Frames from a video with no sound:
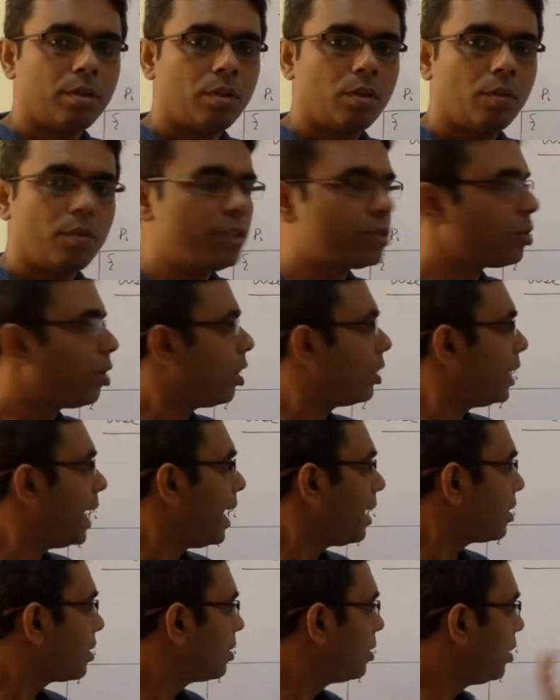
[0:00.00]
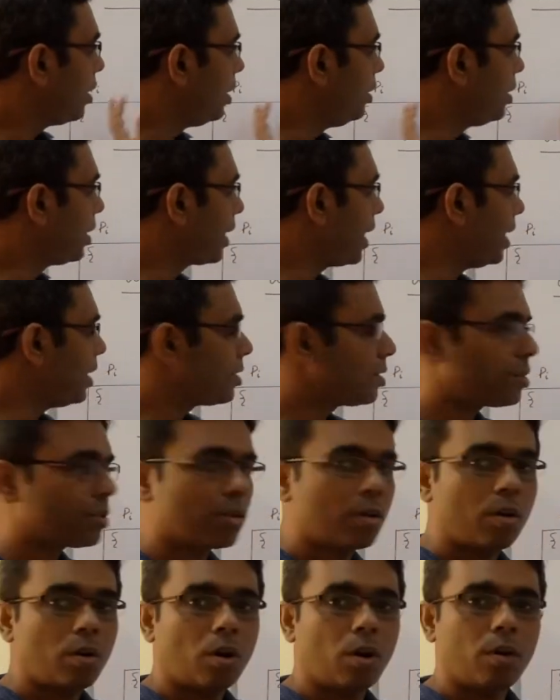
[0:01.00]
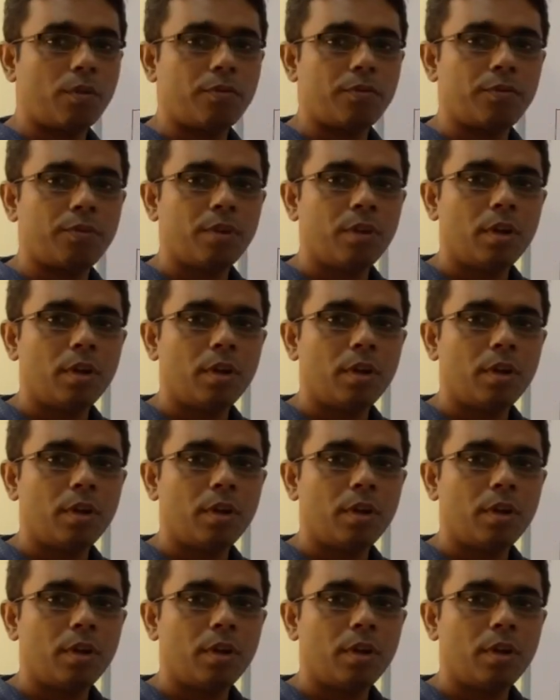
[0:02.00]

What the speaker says: We saw that in the case of